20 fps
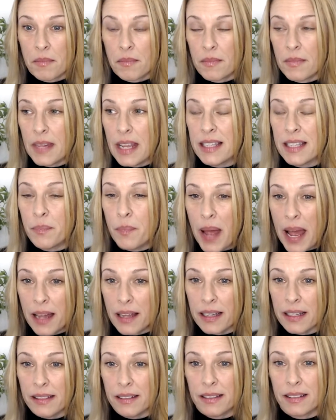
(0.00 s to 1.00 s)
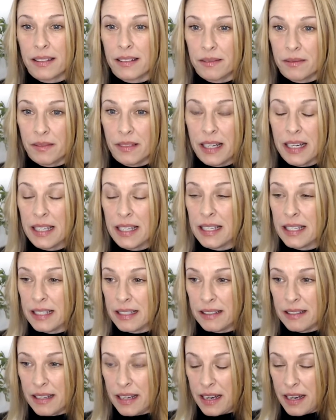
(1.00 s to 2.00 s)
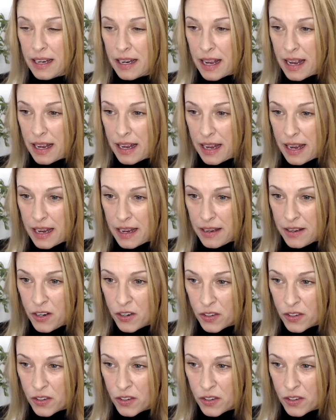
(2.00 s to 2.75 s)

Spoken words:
It's balance. It's your